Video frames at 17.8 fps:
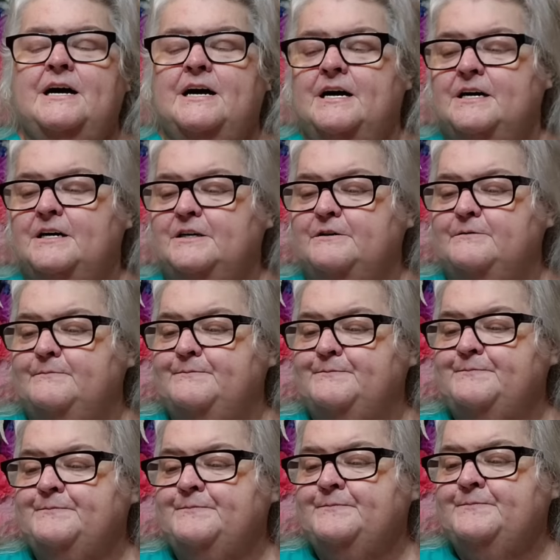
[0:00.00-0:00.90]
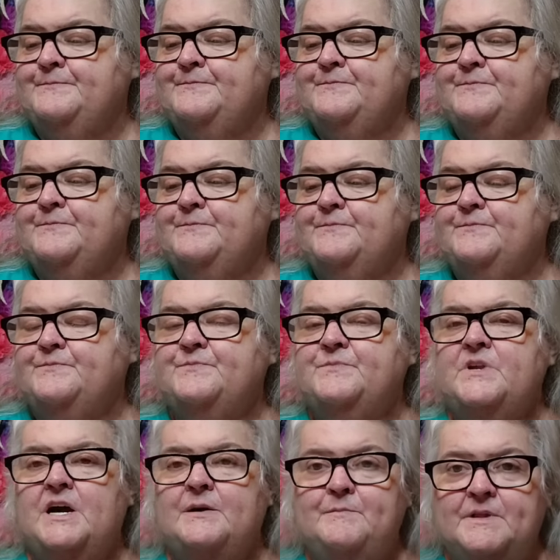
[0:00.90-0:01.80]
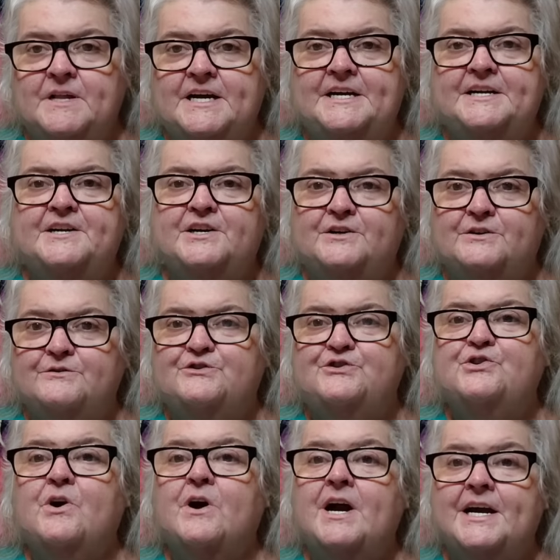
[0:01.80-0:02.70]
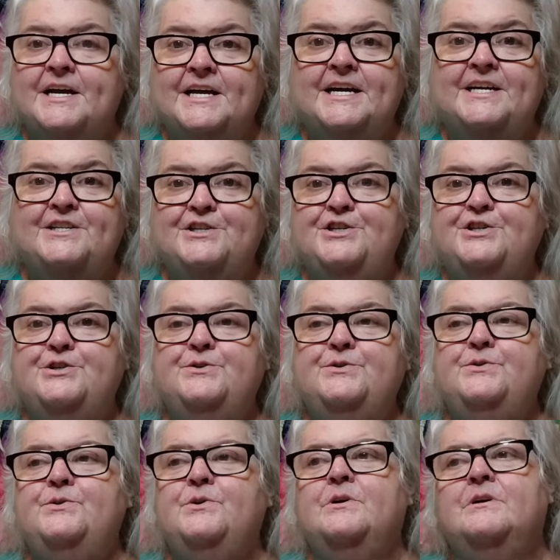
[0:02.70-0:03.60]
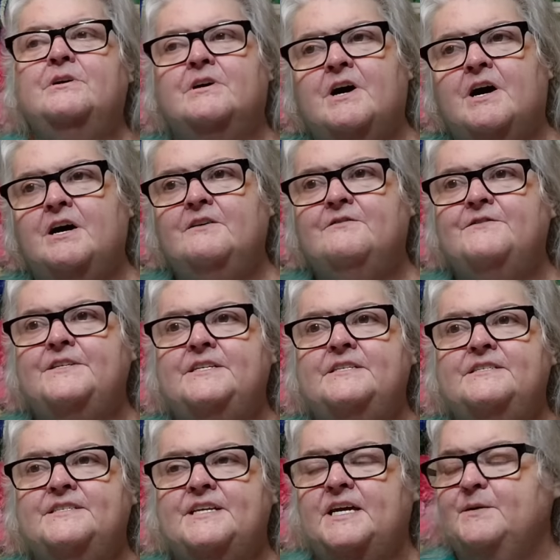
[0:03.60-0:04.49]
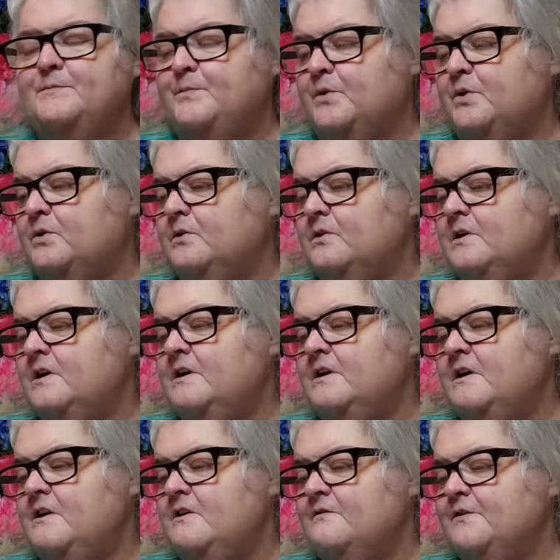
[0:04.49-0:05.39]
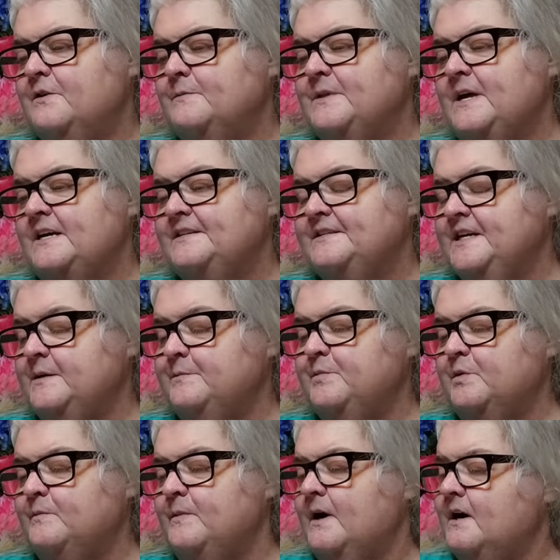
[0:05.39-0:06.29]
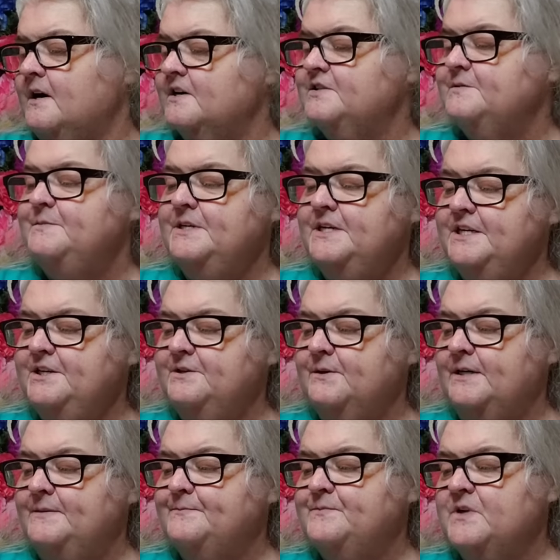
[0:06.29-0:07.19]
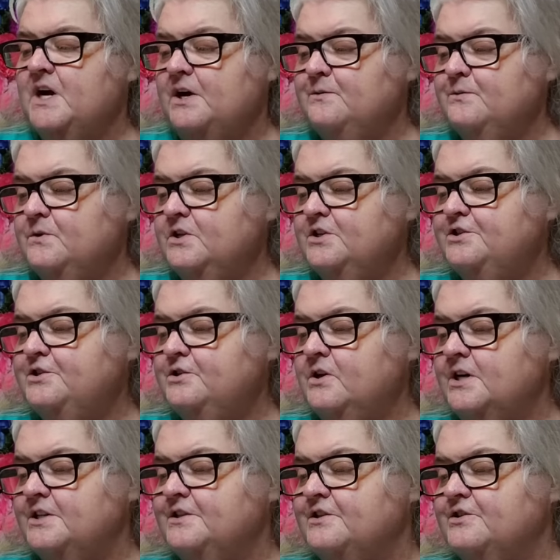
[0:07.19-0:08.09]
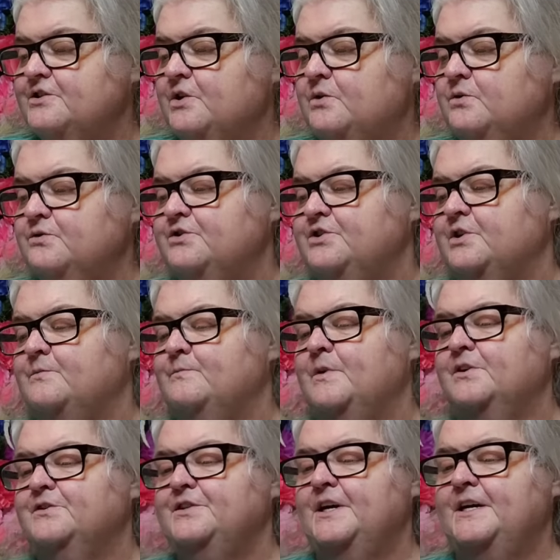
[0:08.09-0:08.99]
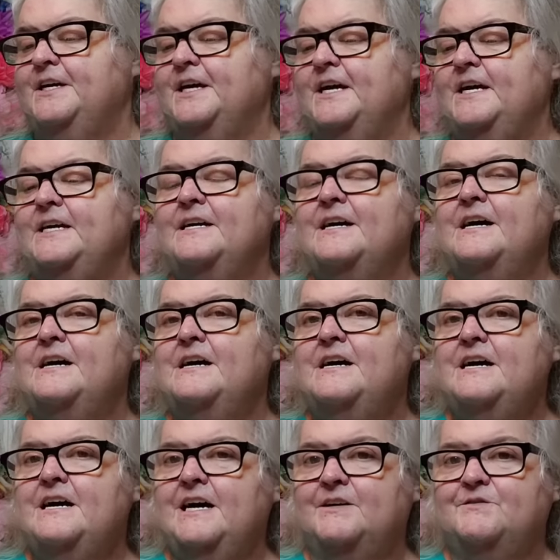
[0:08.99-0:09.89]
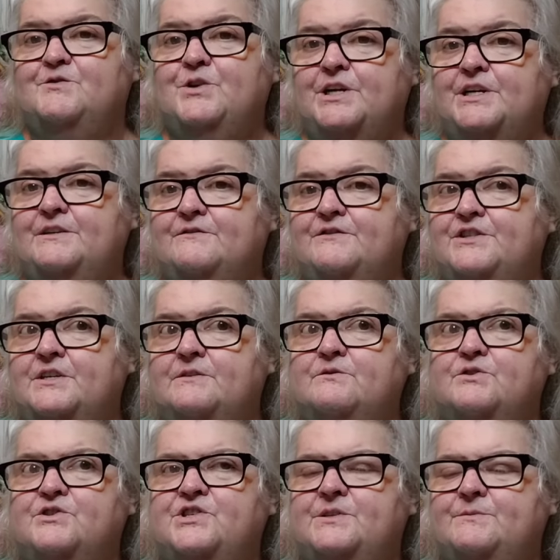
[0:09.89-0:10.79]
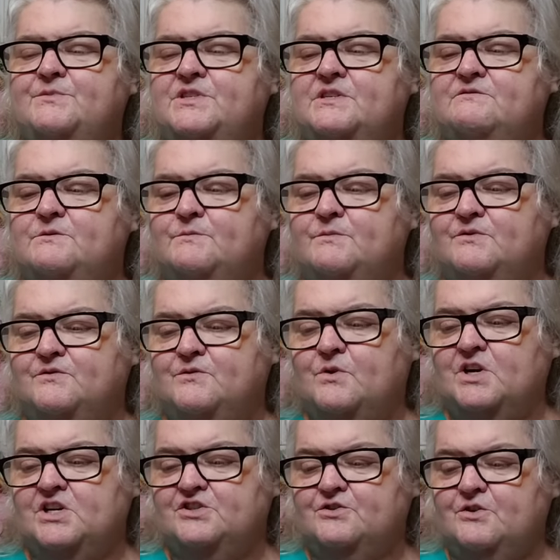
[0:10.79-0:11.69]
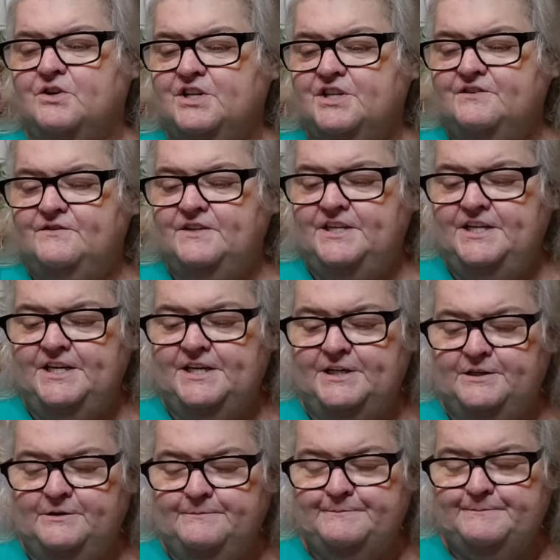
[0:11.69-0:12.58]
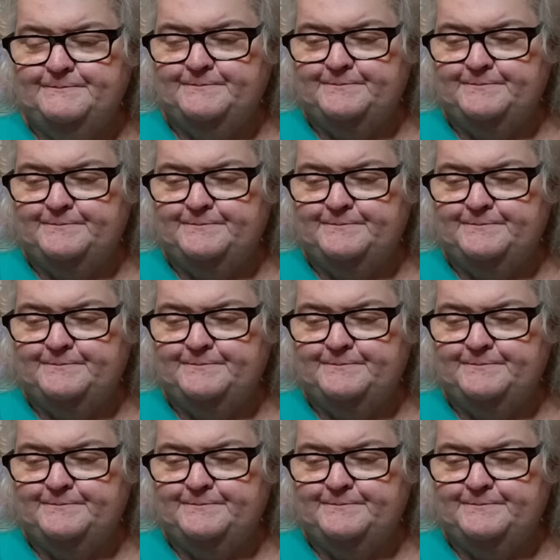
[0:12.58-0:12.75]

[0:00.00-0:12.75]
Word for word: um, I plan on trying a new coffee sample from that sample box. But anyway, I really do like this Cold Stone birthday cake. I've drank several sips of it before I started the video.